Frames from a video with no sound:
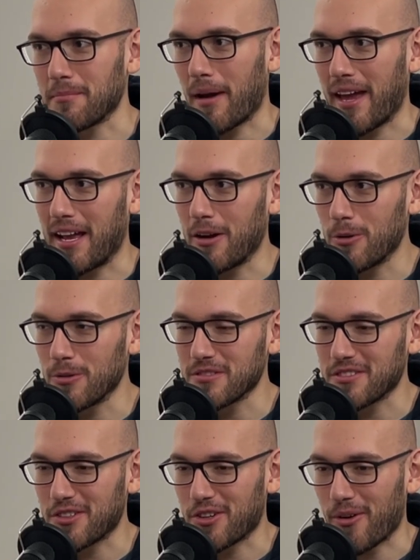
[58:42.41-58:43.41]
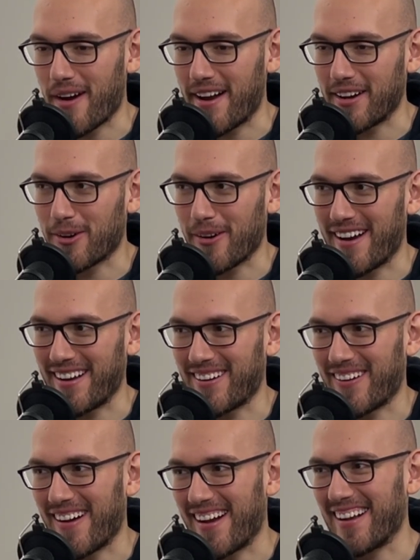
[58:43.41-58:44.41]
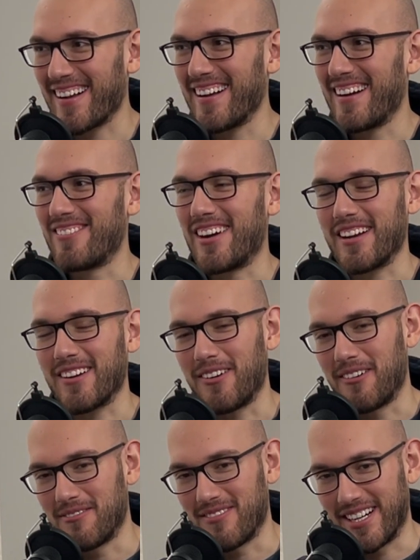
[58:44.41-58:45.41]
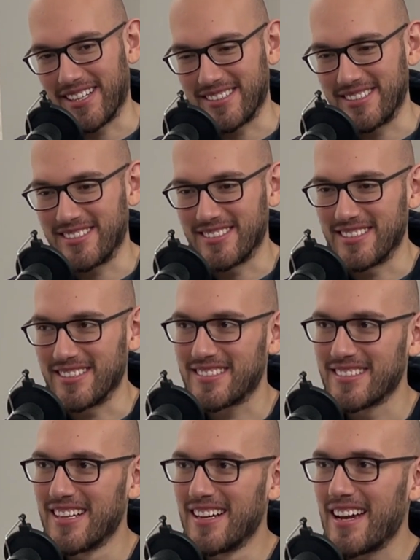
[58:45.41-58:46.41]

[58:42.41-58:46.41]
My ankles, crack. I'm like, oh, my goodness.